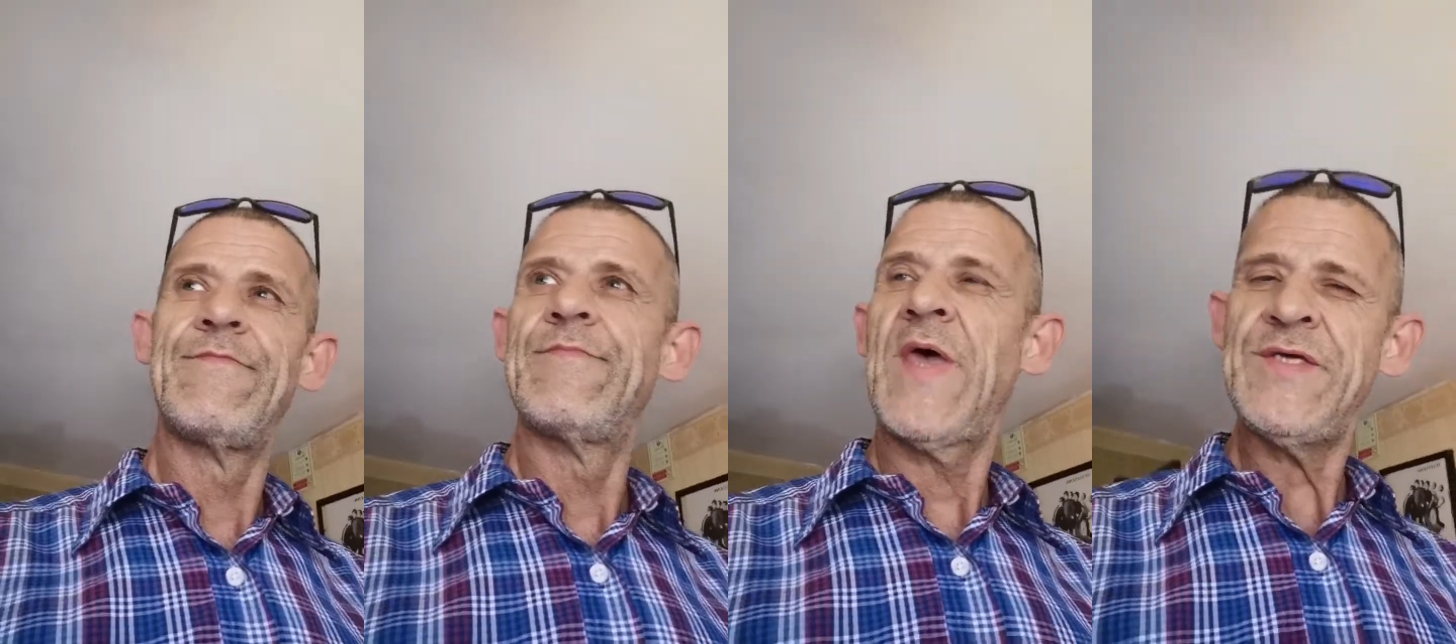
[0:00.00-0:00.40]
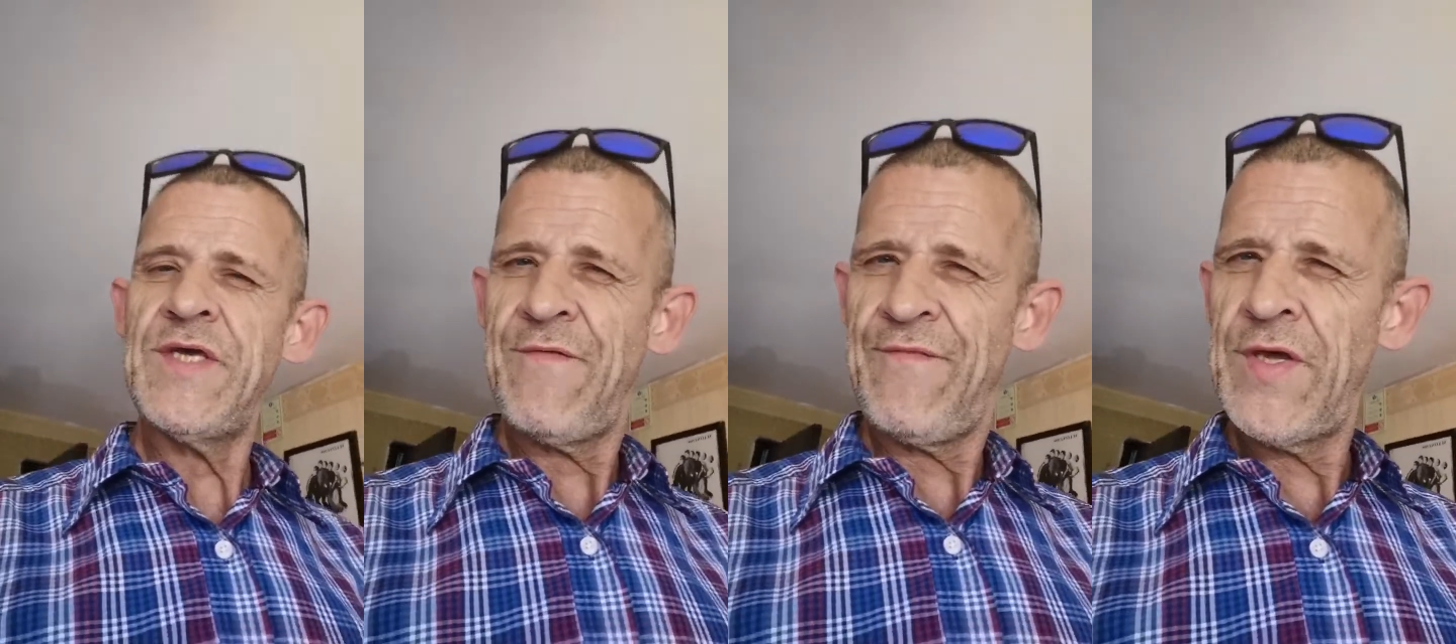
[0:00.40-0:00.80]
That's how
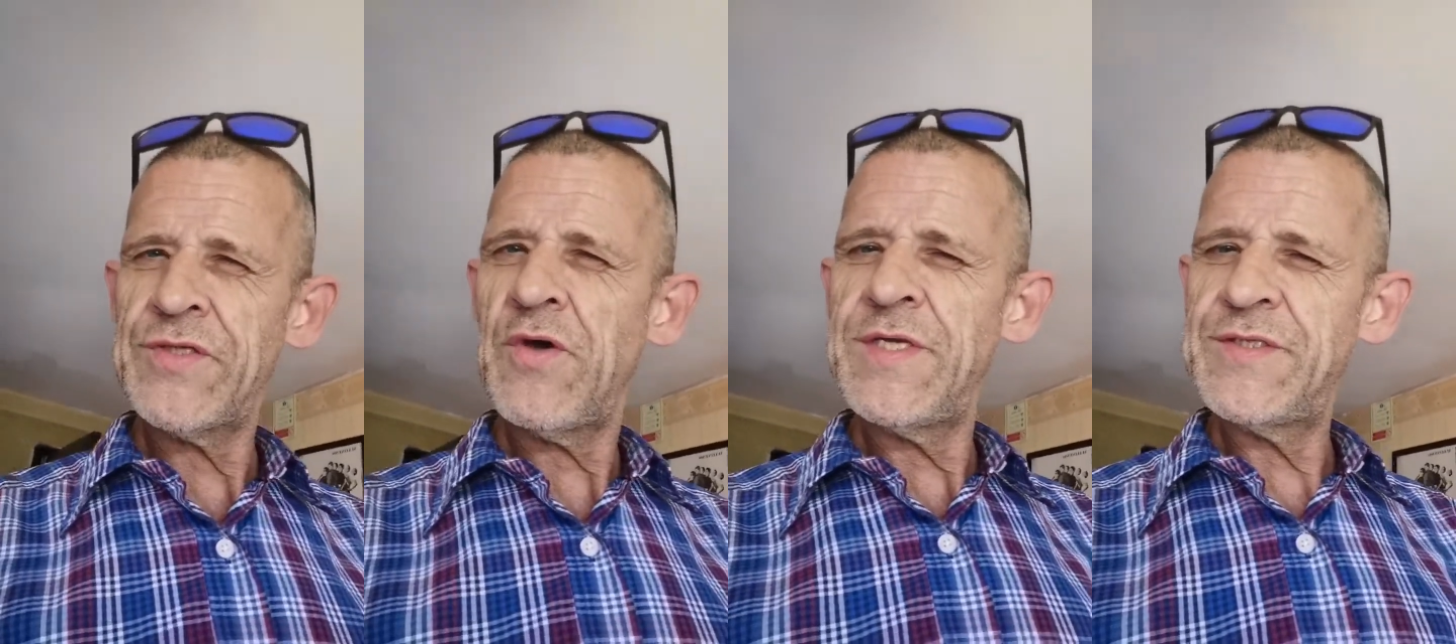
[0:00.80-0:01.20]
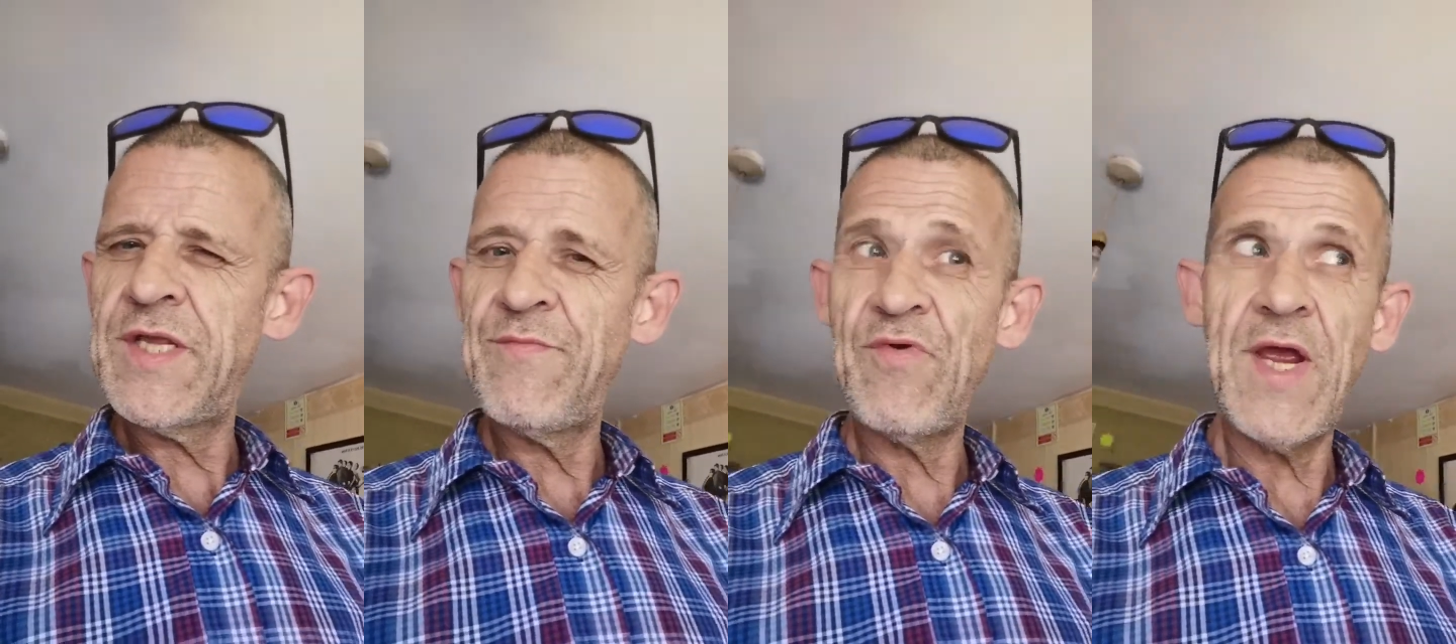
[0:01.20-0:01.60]
I first got into
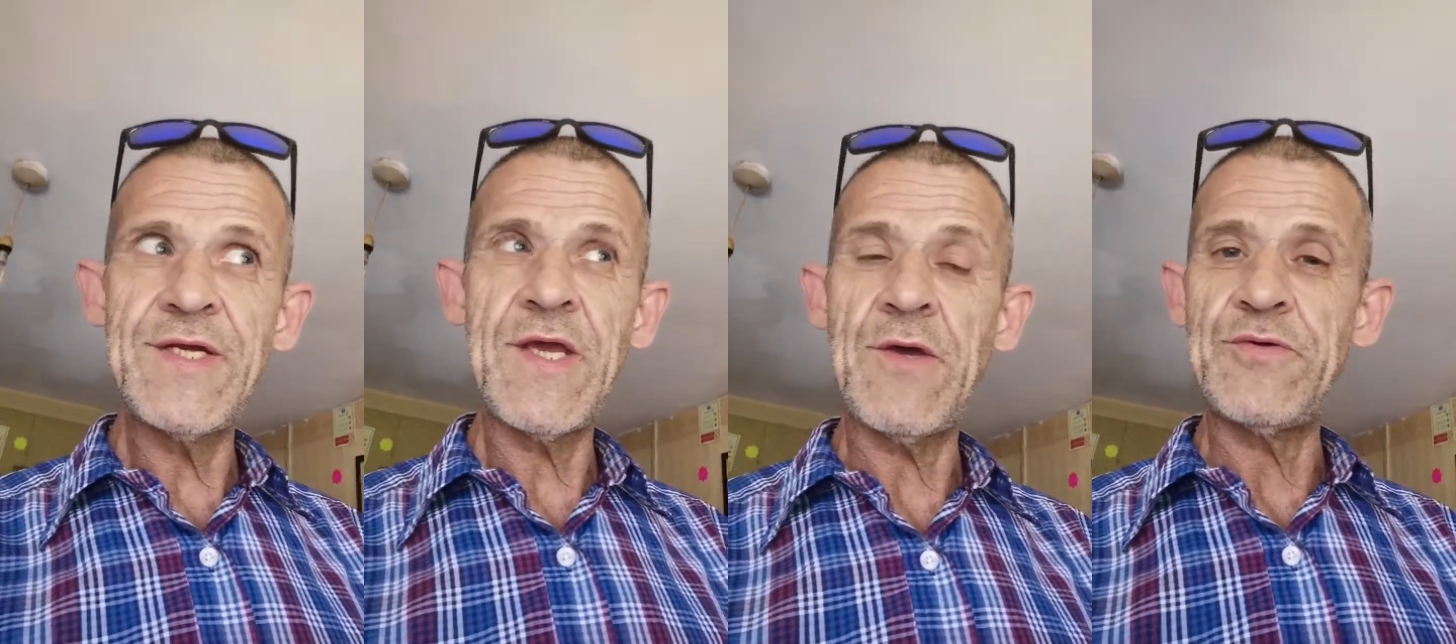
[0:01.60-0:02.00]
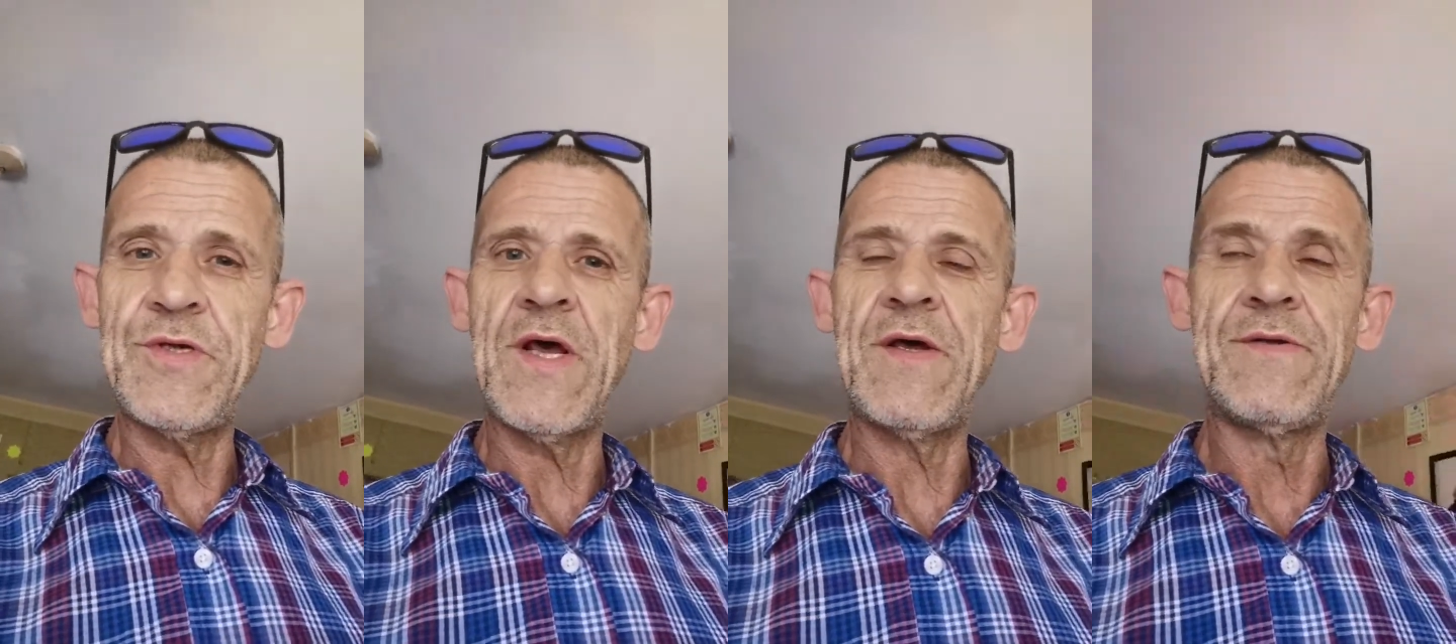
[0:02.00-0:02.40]
them radios, you
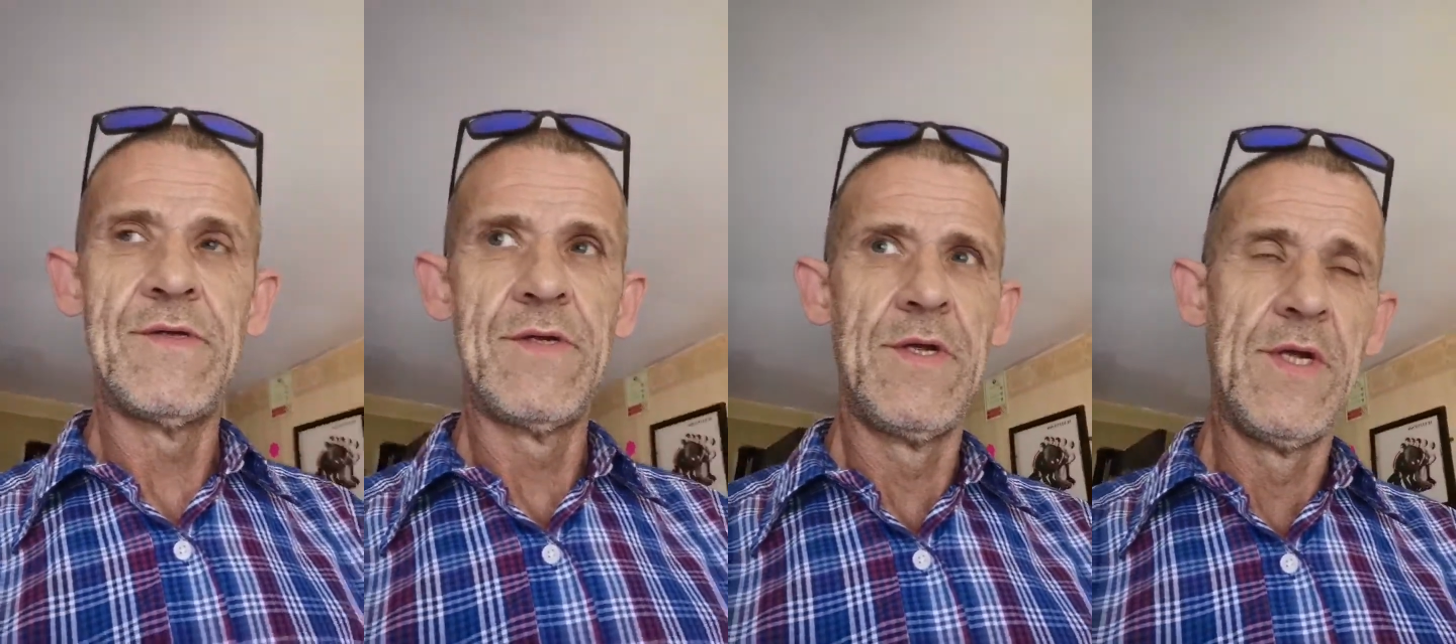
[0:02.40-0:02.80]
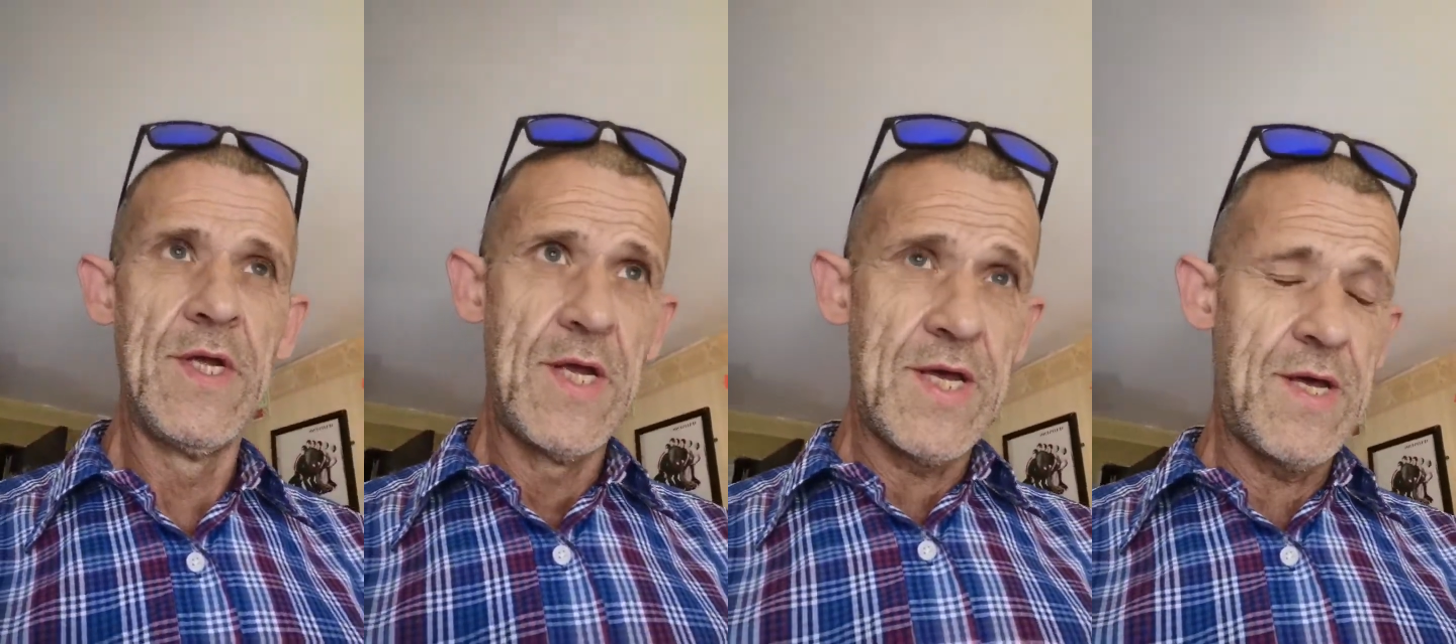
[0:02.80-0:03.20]
know.
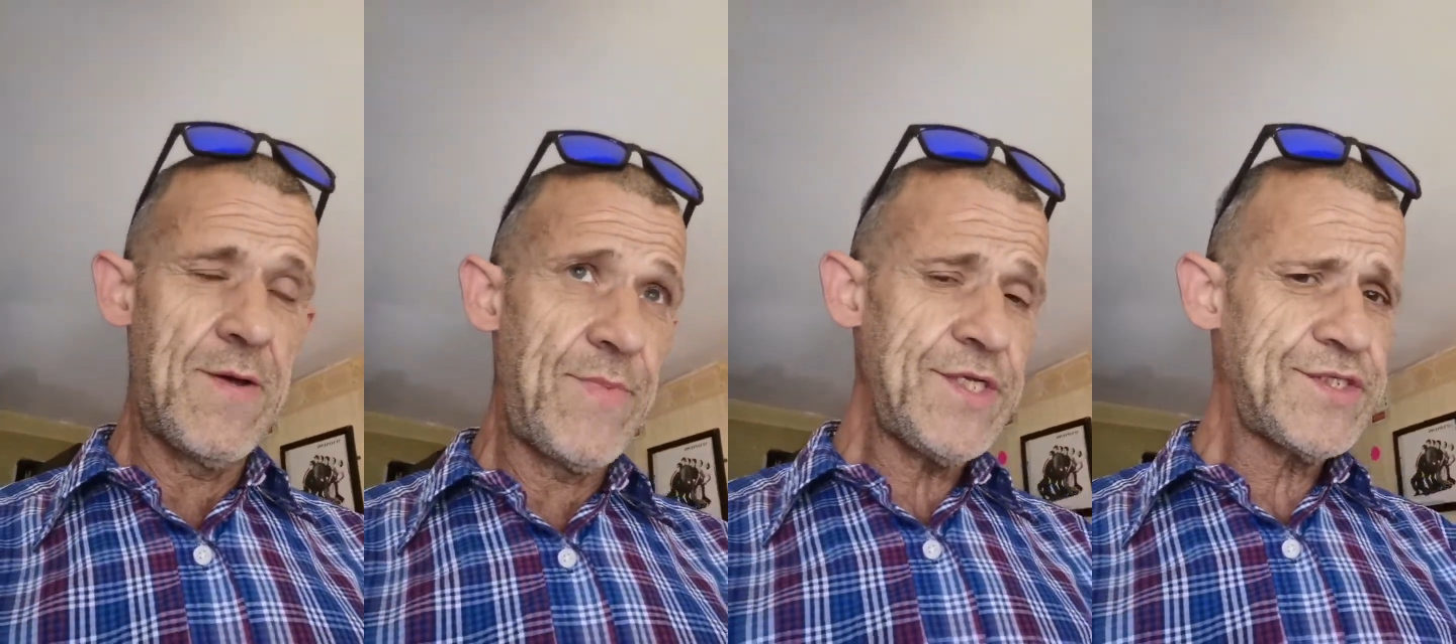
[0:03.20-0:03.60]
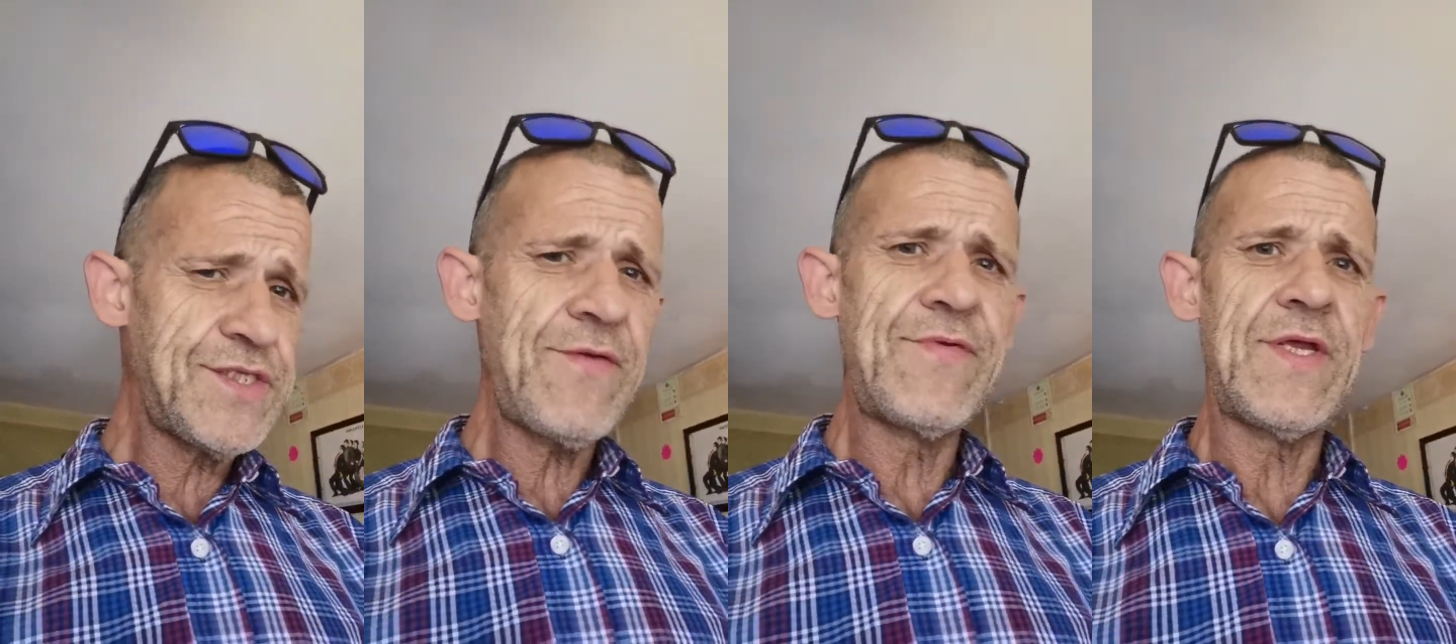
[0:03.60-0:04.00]
In the
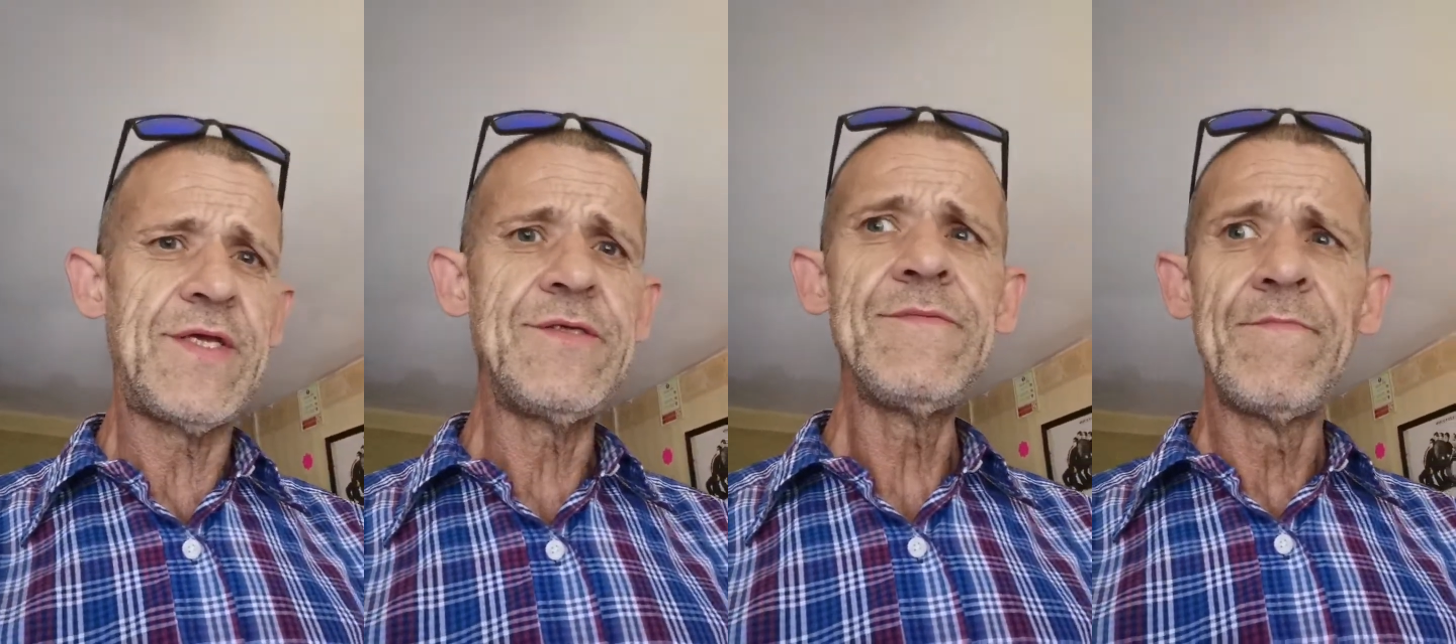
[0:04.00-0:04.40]
70s,